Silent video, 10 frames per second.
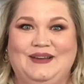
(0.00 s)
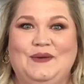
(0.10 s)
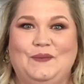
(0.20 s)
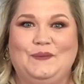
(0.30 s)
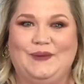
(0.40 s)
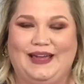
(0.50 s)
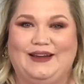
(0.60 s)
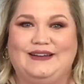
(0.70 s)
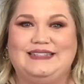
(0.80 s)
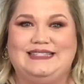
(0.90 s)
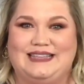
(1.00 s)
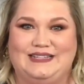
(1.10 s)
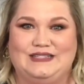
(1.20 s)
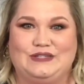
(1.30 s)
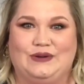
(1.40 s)
Wear
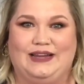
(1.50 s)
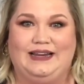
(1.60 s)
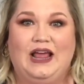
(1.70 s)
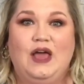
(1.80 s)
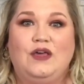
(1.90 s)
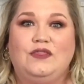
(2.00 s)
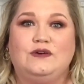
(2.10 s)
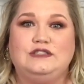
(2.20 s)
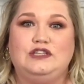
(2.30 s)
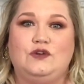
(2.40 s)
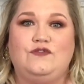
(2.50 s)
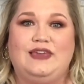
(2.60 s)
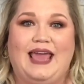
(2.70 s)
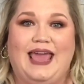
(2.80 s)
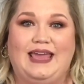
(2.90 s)
sunscreen. Those
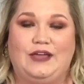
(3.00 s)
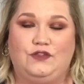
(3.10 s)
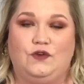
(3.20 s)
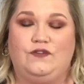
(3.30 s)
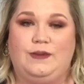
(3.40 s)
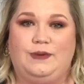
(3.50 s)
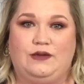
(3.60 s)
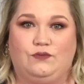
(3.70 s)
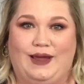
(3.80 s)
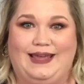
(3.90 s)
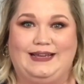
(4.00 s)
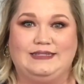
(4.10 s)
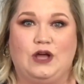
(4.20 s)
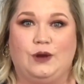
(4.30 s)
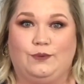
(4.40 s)
UVA and UVB
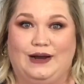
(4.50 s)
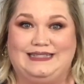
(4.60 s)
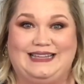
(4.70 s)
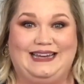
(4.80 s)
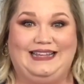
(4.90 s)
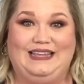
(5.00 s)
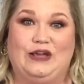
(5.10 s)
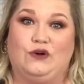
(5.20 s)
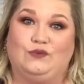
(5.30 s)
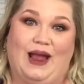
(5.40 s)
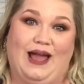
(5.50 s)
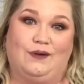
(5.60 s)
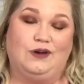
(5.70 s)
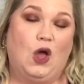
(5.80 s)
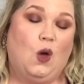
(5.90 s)
rays are present
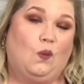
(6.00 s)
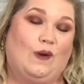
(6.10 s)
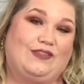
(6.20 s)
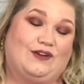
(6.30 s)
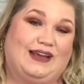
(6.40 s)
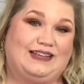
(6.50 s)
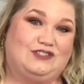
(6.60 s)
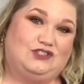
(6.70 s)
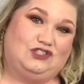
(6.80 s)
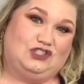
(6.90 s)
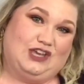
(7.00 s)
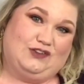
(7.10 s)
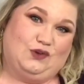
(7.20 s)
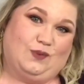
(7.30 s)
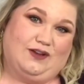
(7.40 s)
year-round, whether it's
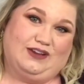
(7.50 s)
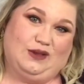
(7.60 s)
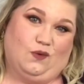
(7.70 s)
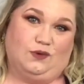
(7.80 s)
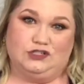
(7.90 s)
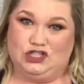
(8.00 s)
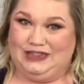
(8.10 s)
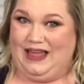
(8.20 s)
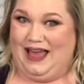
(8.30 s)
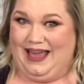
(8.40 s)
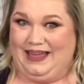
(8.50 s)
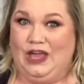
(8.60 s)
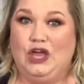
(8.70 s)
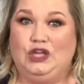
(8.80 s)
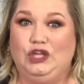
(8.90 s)
January or July.
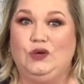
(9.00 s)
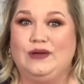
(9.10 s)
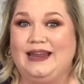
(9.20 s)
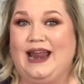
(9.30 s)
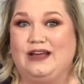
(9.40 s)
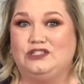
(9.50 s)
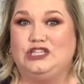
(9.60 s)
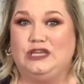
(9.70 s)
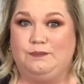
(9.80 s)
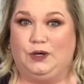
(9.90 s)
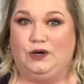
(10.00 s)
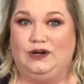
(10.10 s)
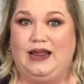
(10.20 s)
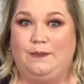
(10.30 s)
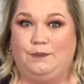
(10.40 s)
You can actually
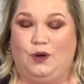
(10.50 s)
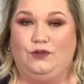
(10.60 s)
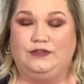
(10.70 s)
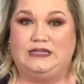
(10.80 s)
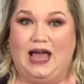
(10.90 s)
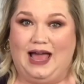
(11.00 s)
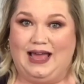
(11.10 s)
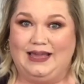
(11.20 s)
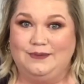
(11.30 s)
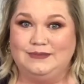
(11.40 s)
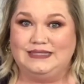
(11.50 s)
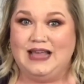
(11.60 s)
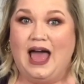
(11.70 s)
burn at both times.